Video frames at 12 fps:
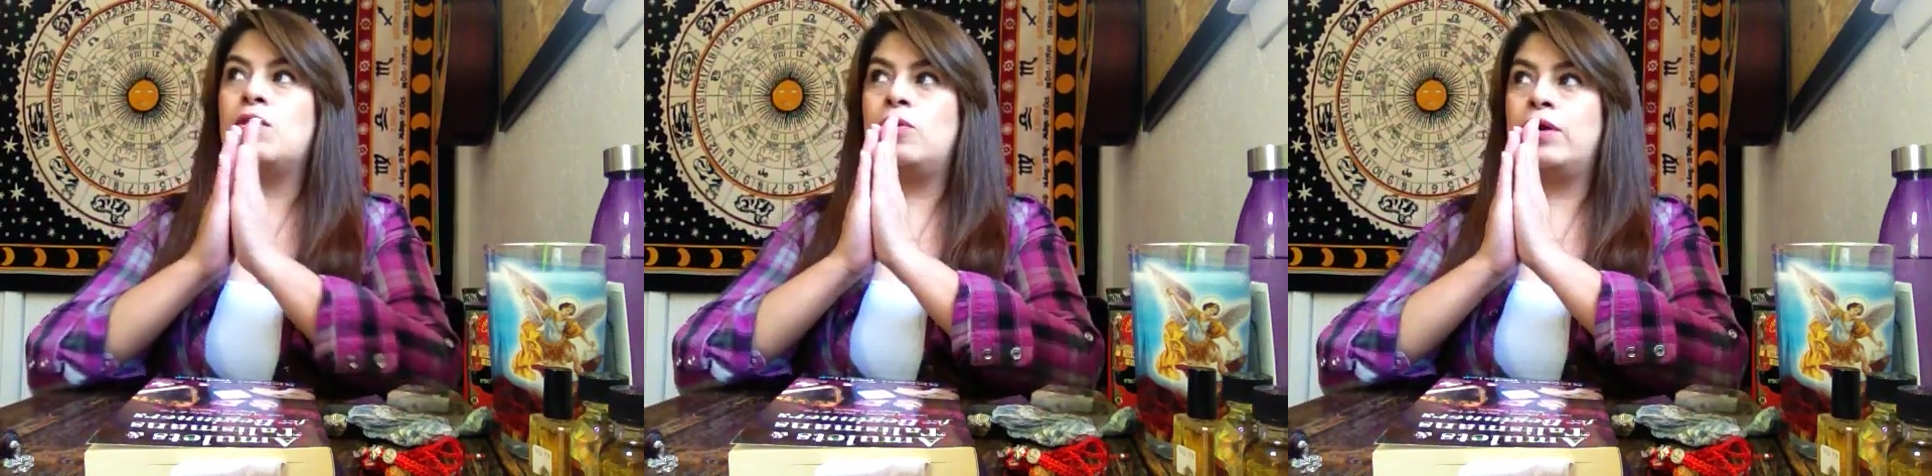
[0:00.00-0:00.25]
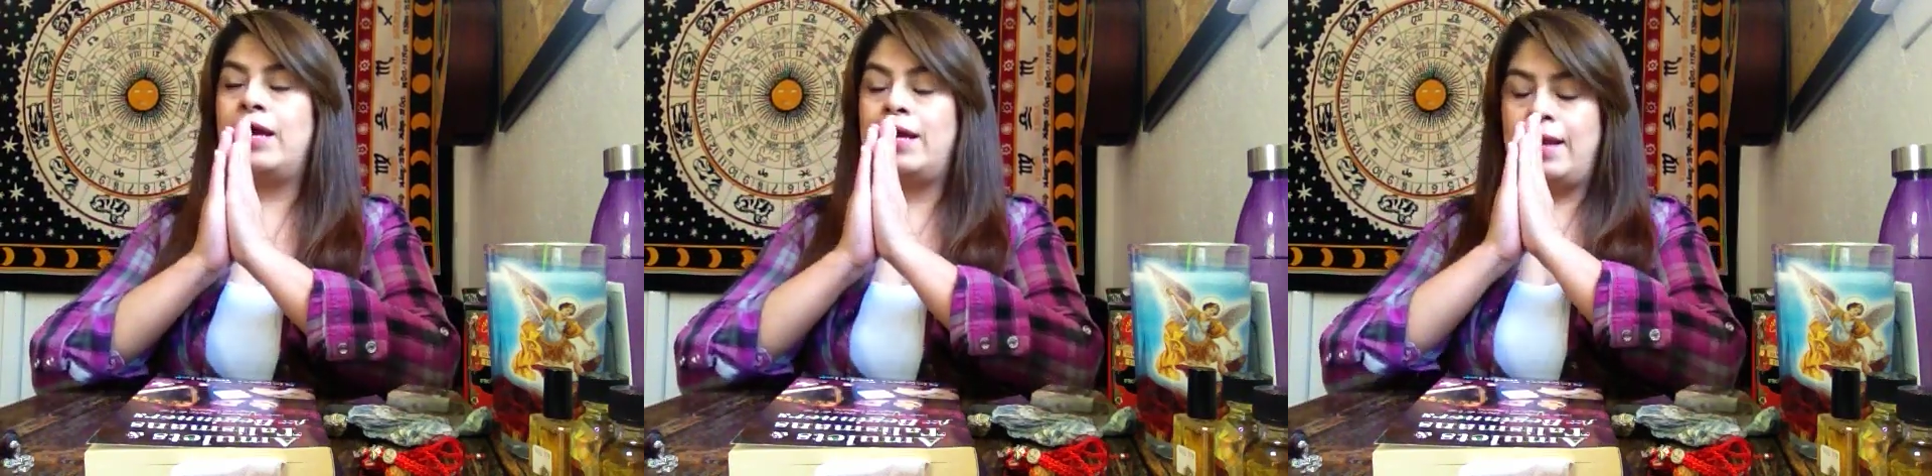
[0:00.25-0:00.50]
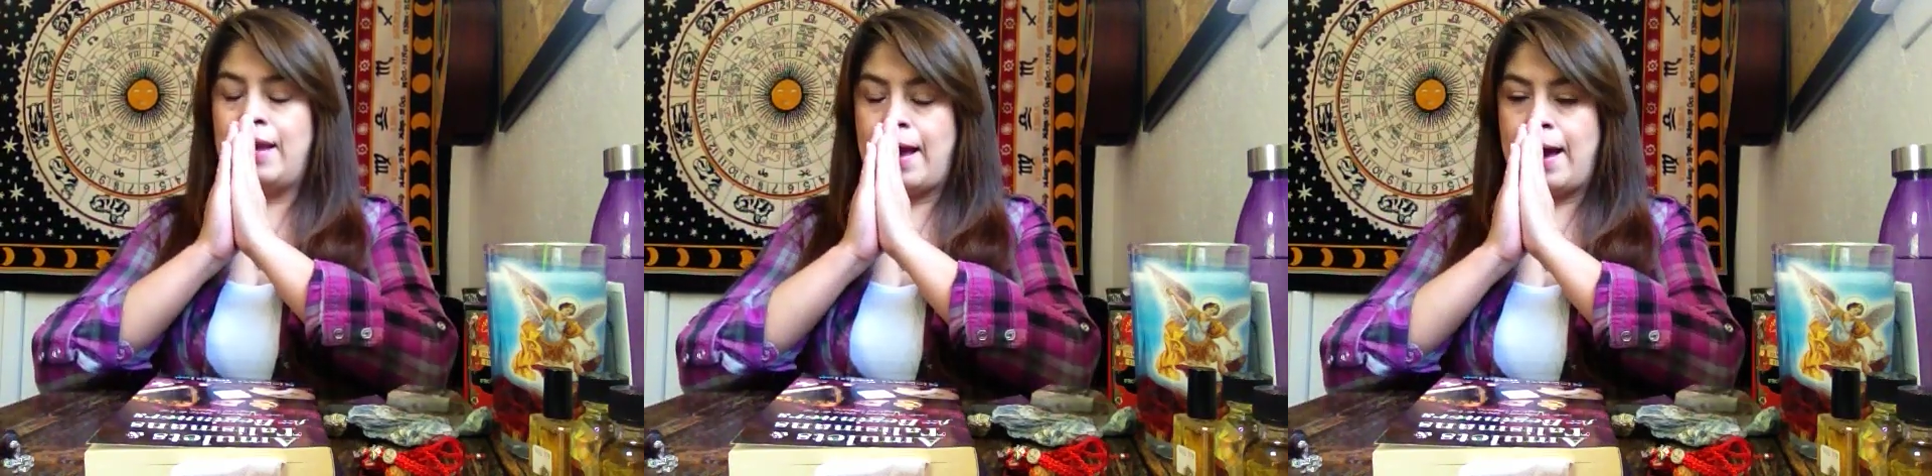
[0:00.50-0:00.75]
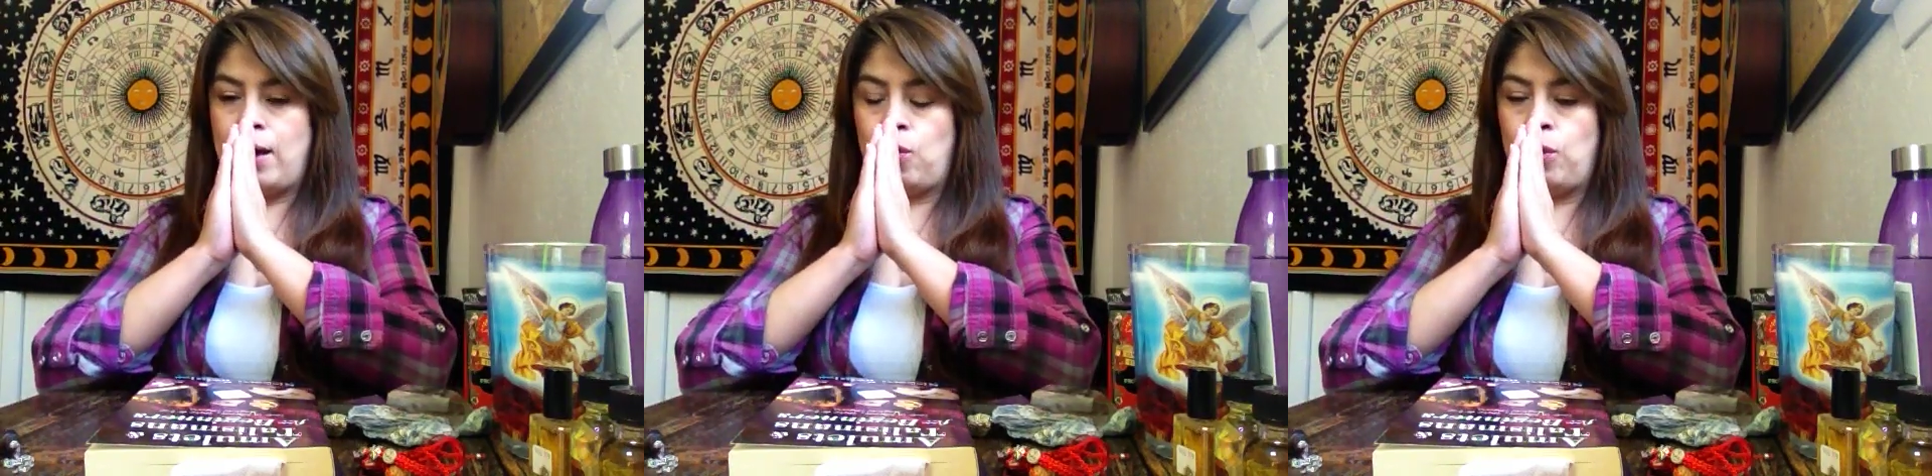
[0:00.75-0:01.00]
Okay,
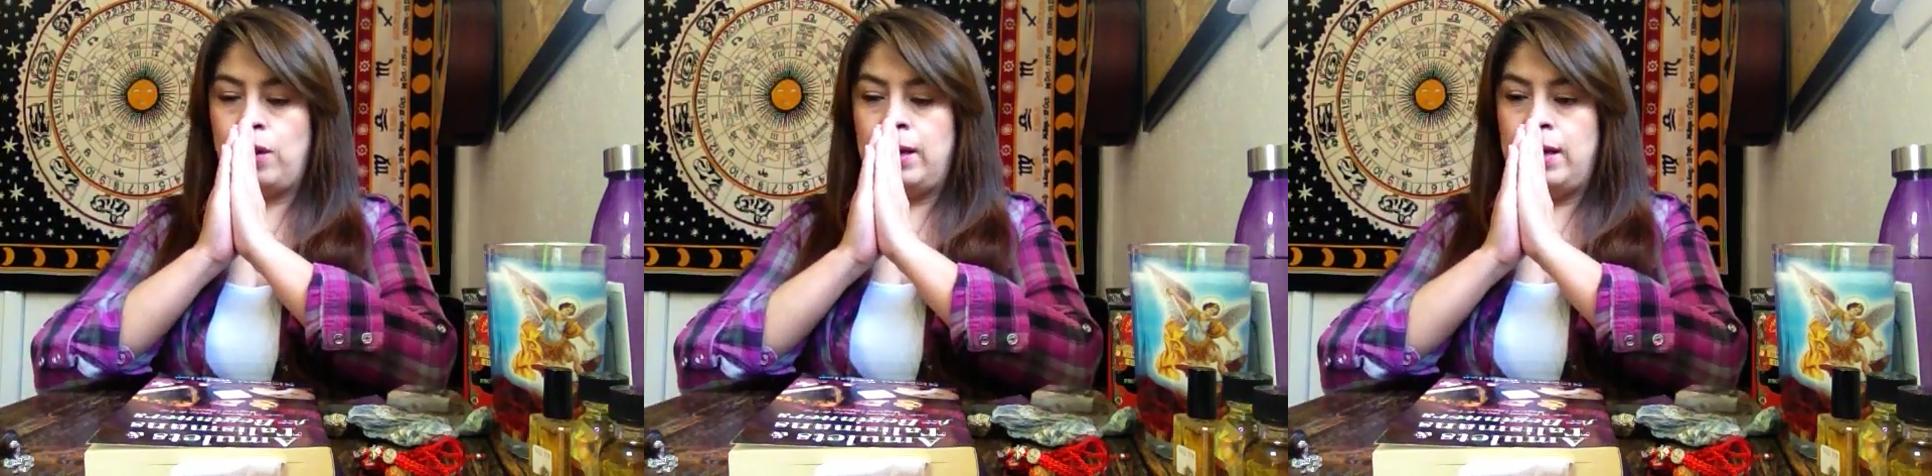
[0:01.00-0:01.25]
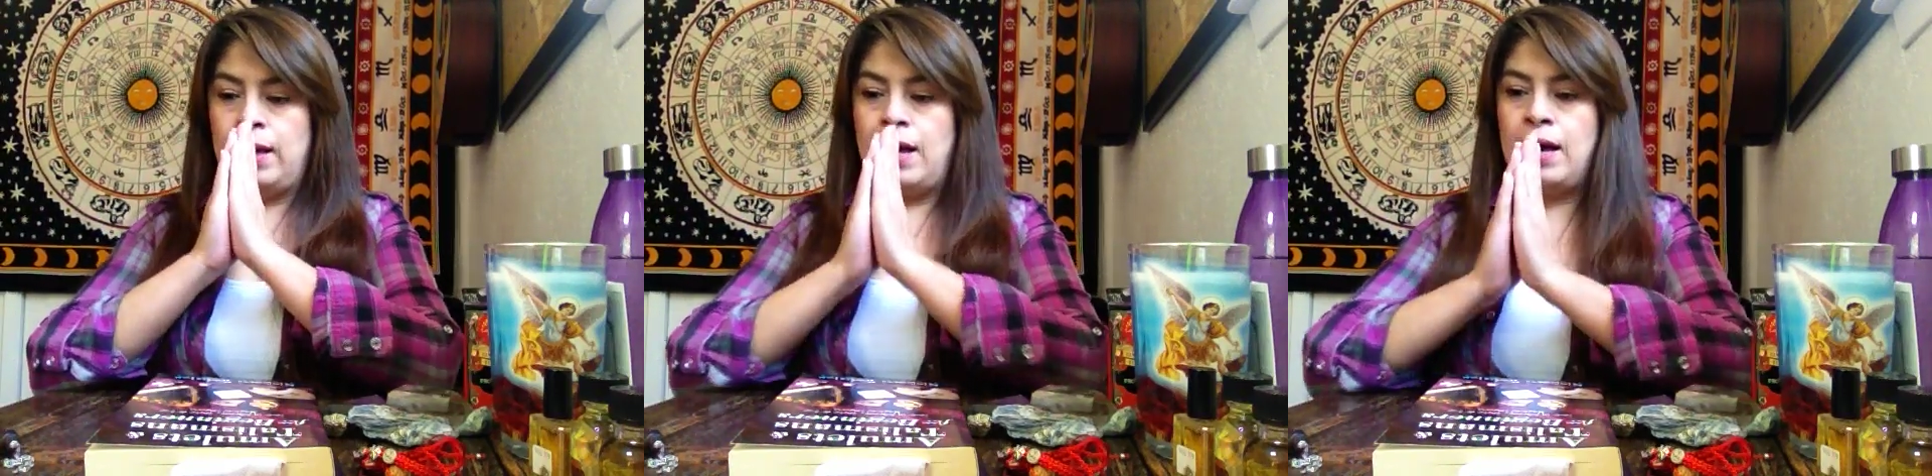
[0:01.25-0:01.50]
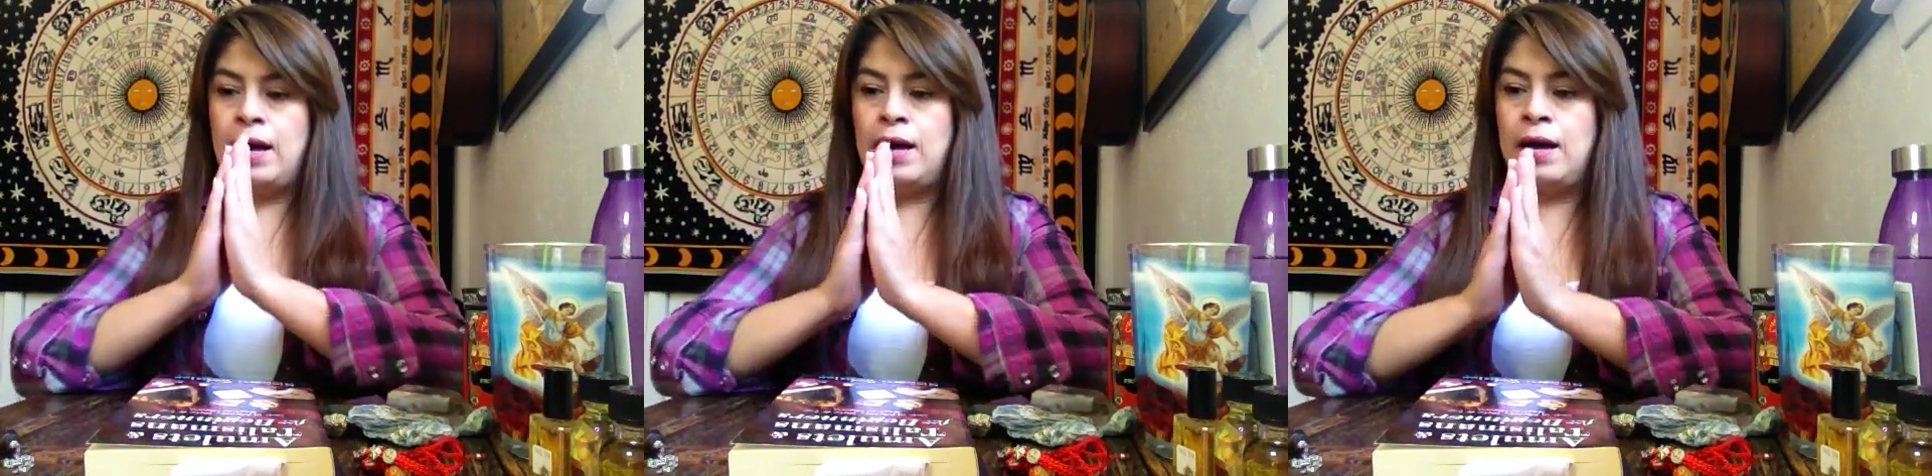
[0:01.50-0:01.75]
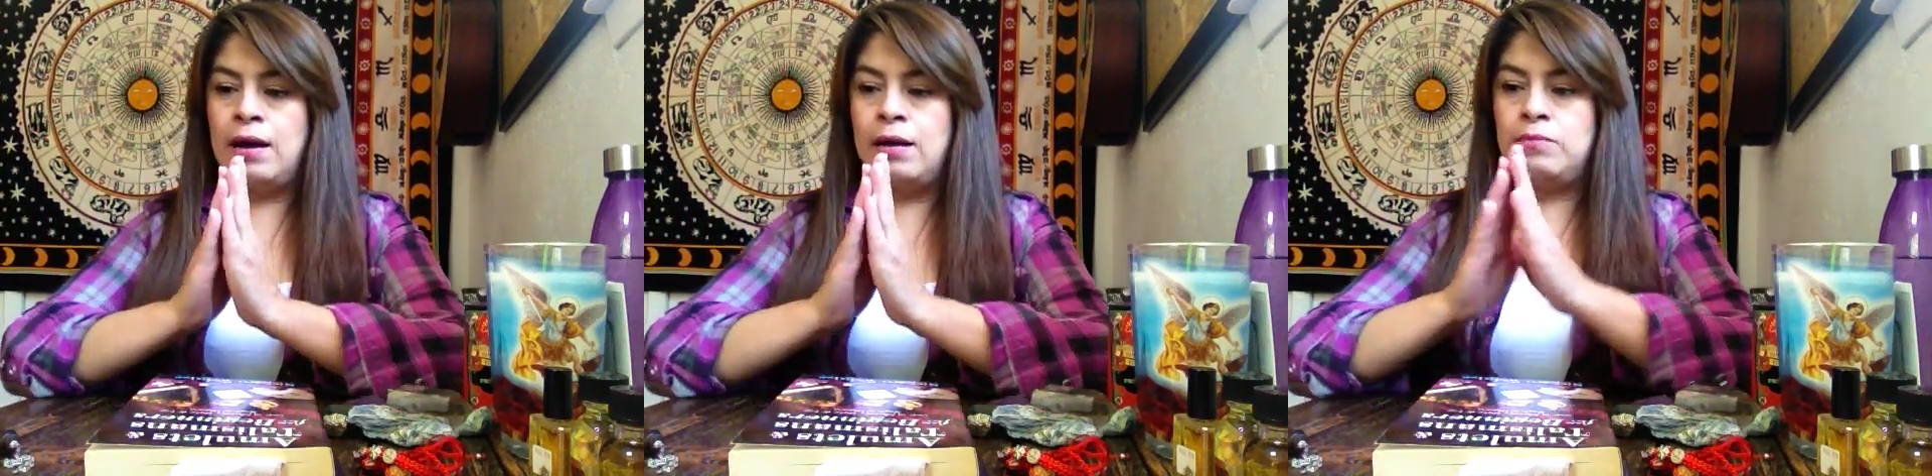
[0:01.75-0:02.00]
now,
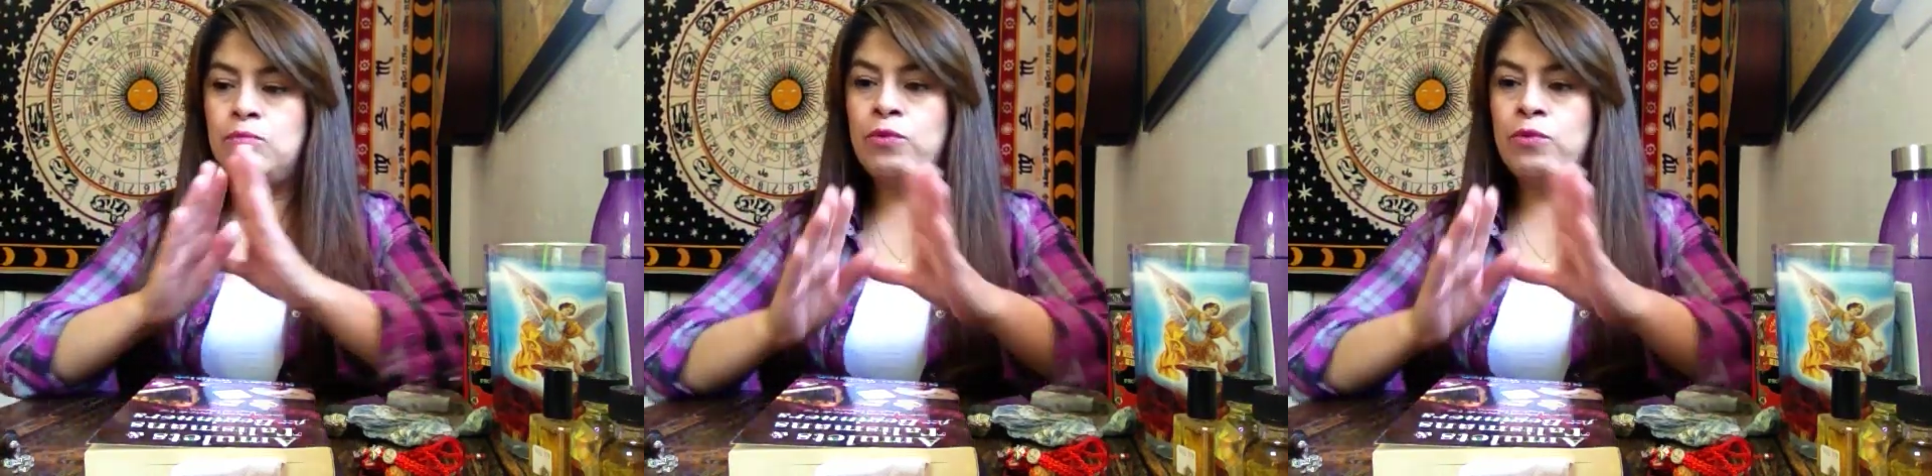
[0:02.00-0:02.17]
um,